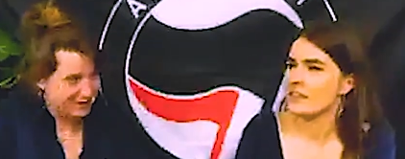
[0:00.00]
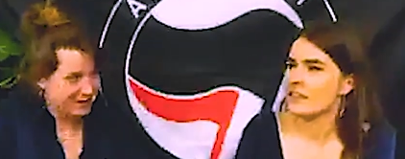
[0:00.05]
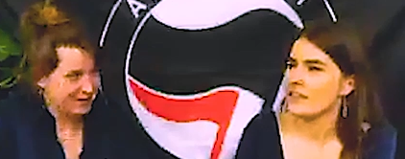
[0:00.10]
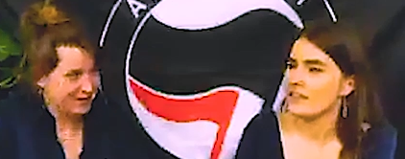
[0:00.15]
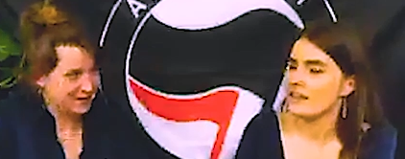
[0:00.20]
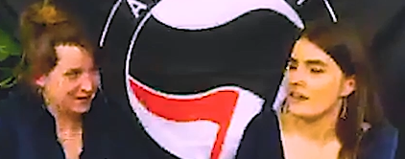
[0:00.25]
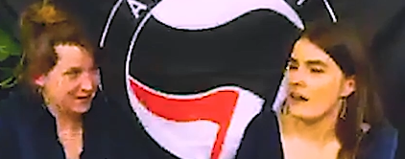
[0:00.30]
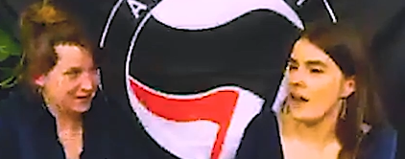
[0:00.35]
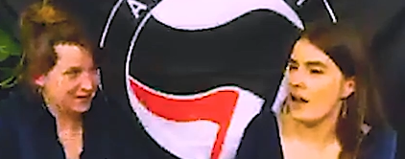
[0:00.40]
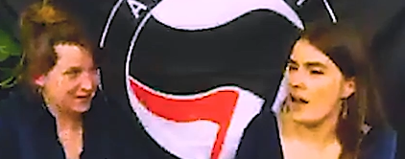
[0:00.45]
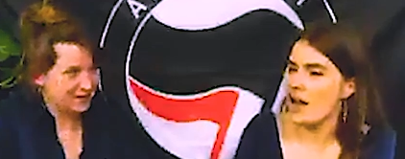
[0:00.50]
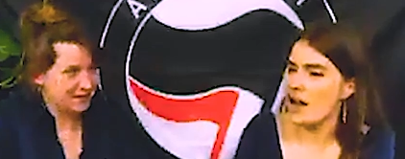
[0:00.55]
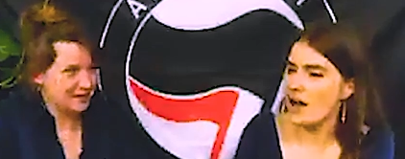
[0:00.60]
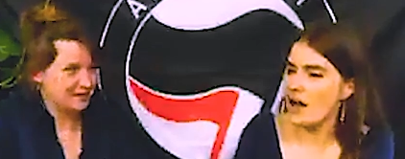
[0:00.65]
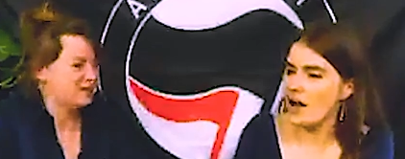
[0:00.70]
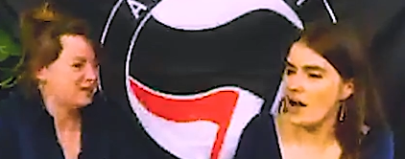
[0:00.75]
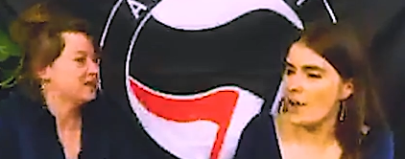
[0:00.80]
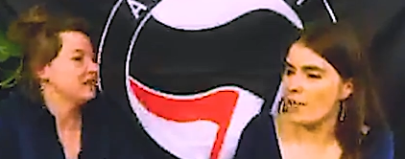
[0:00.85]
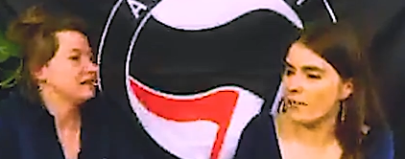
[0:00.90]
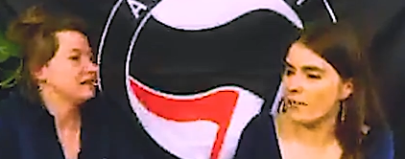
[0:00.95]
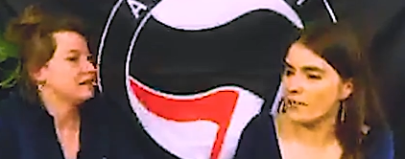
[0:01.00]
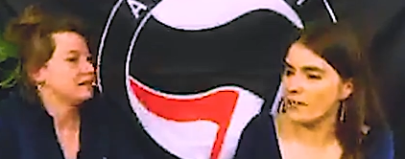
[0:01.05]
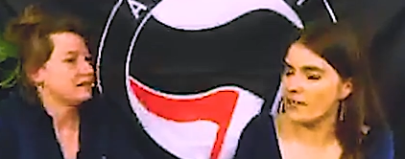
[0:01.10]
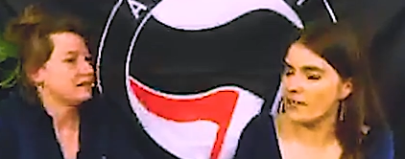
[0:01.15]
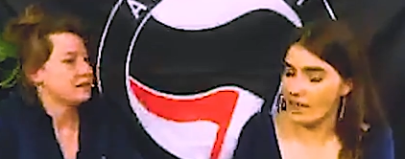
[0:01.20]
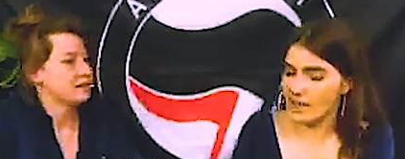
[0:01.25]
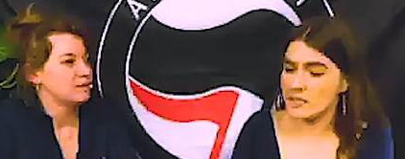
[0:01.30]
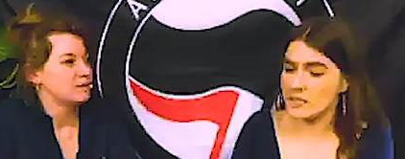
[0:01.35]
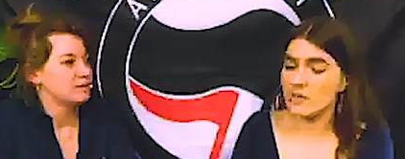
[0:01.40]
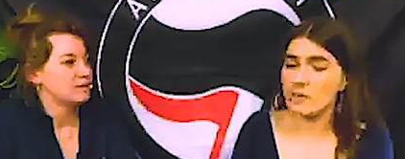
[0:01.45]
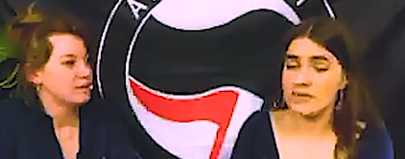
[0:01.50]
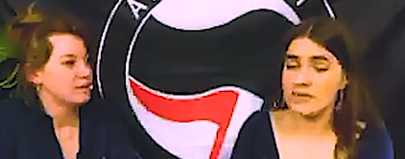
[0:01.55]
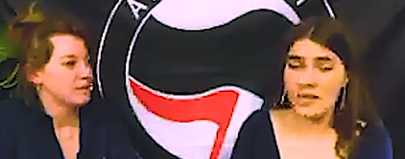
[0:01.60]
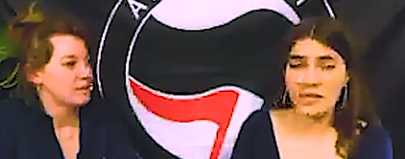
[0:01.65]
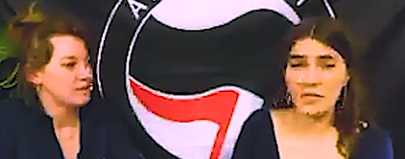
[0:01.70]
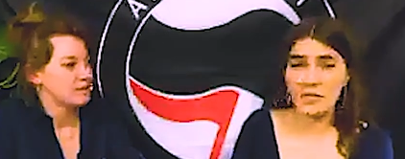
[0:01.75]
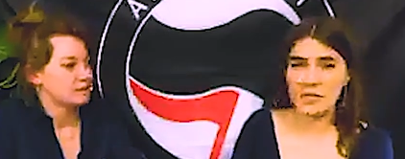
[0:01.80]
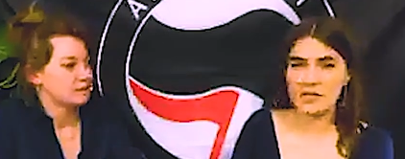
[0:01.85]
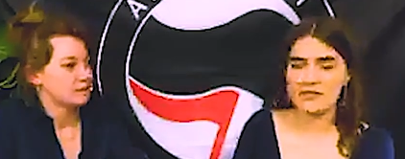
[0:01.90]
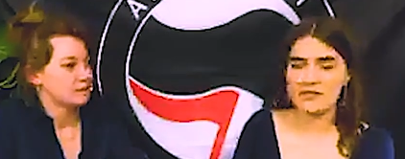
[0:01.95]
Speaker 1: Um, yeah, so
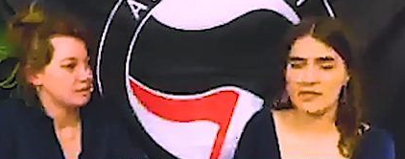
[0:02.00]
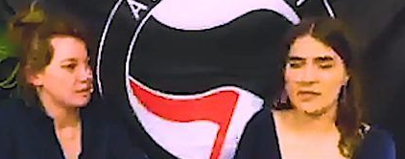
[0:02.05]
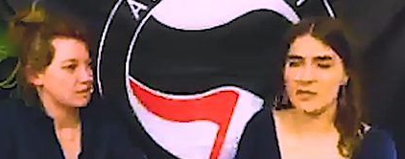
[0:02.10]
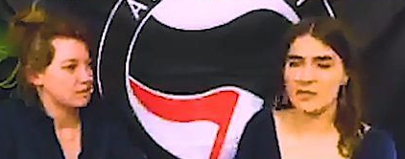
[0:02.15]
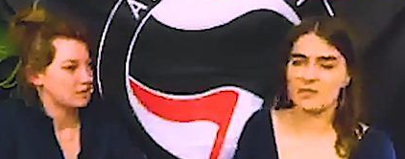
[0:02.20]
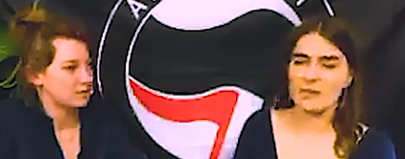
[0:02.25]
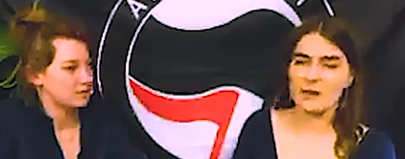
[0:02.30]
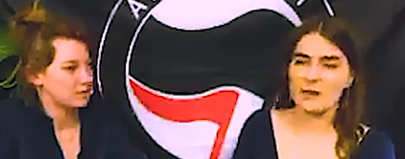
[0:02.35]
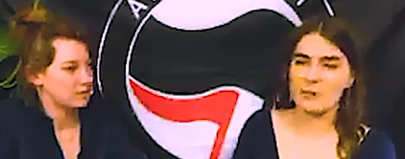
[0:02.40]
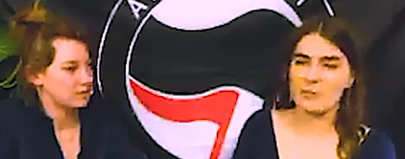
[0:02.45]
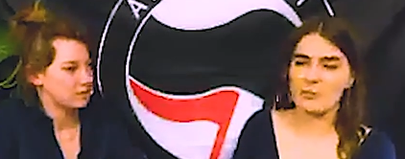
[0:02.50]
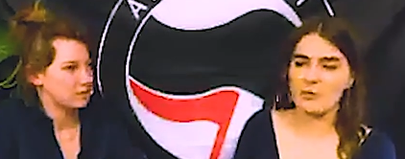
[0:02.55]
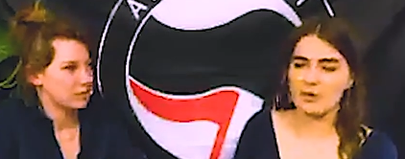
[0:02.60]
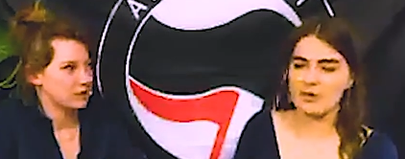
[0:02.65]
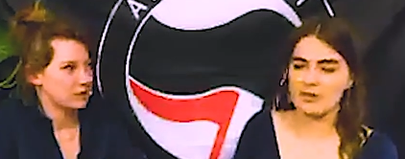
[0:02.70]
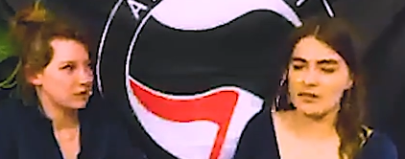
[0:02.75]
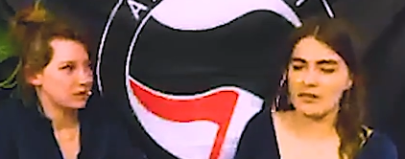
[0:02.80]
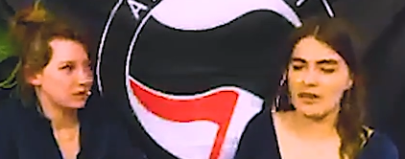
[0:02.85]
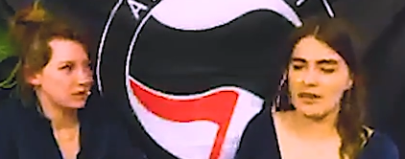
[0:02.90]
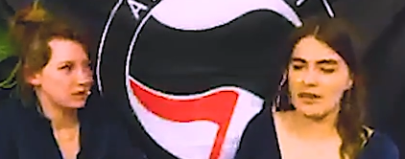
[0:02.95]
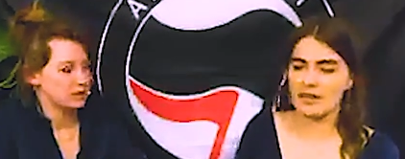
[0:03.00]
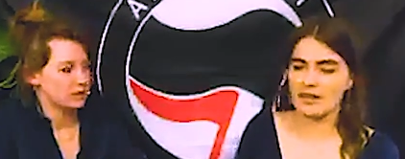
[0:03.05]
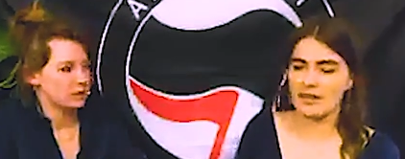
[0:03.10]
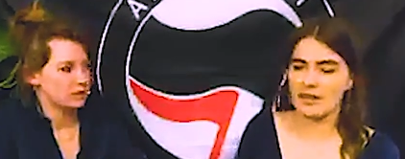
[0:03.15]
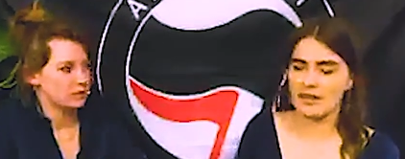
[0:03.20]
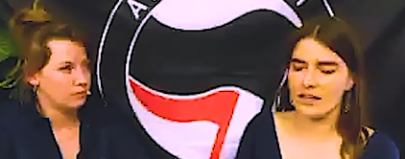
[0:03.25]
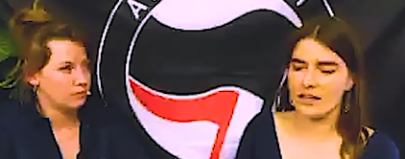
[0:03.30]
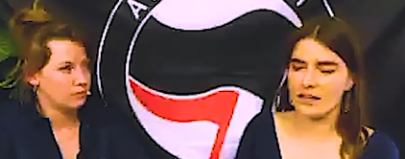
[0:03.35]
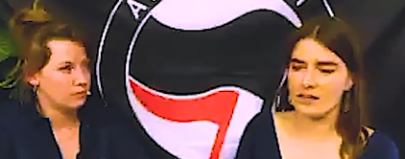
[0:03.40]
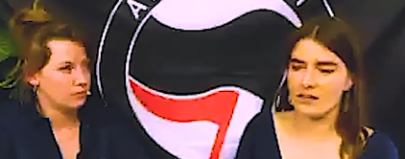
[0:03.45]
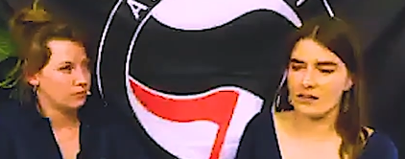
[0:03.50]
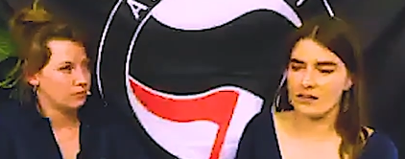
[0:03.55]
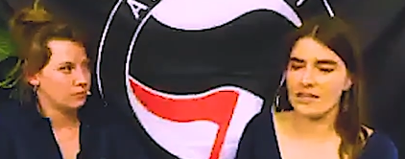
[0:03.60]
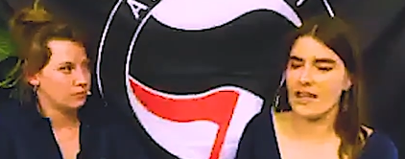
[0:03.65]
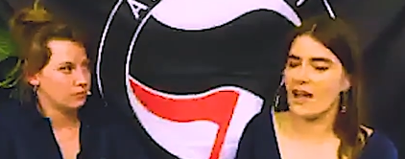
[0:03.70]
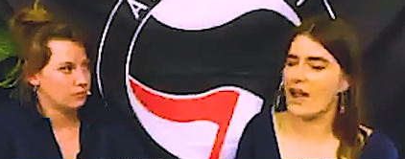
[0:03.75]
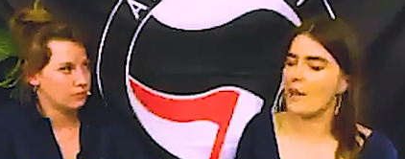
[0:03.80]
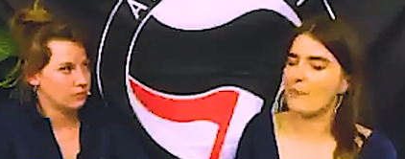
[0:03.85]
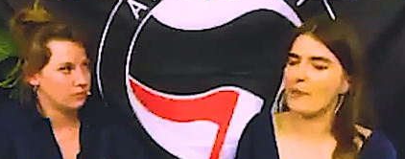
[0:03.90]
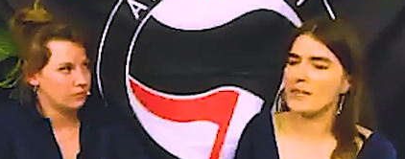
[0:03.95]
touch I think is very important, and like
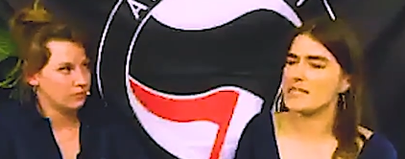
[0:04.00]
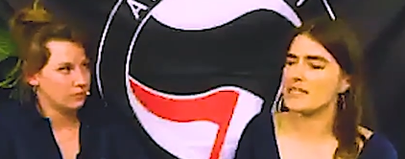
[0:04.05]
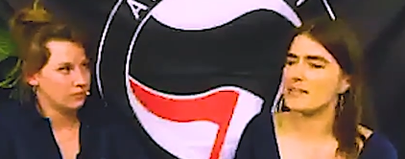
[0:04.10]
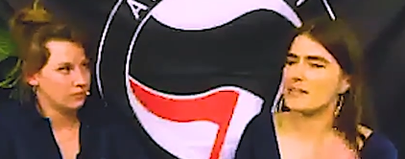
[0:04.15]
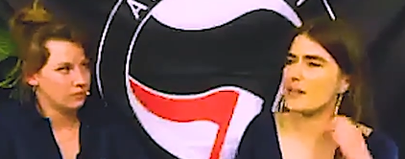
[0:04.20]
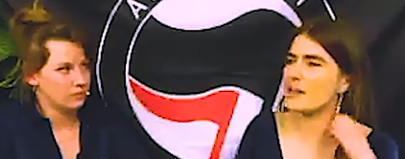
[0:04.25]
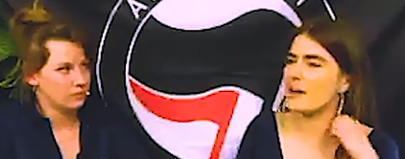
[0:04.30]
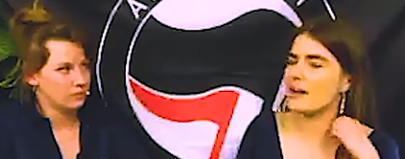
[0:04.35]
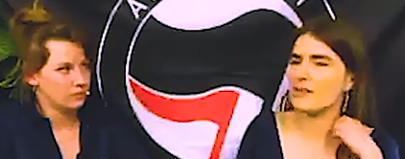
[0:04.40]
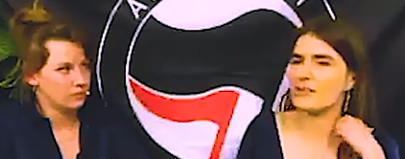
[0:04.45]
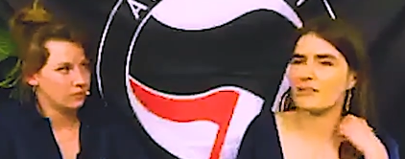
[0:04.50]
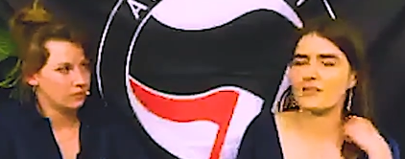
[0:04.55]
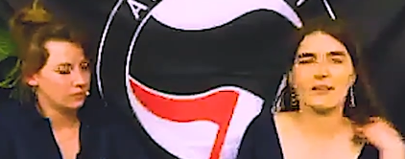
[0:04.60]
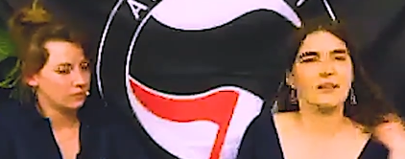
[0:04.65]
yeah, basically I,